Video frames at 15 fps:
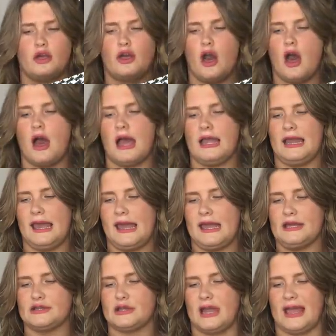
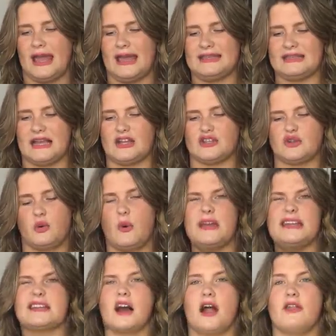girly, like it's like a
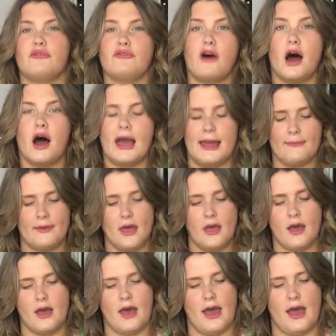tweed kind of vibe.
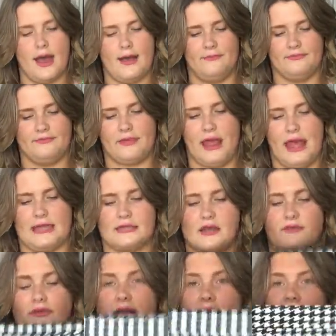Um, and
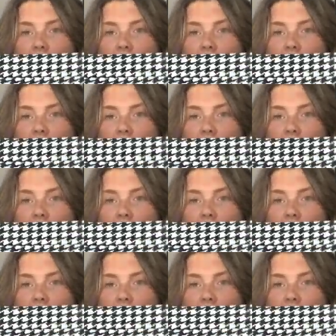I really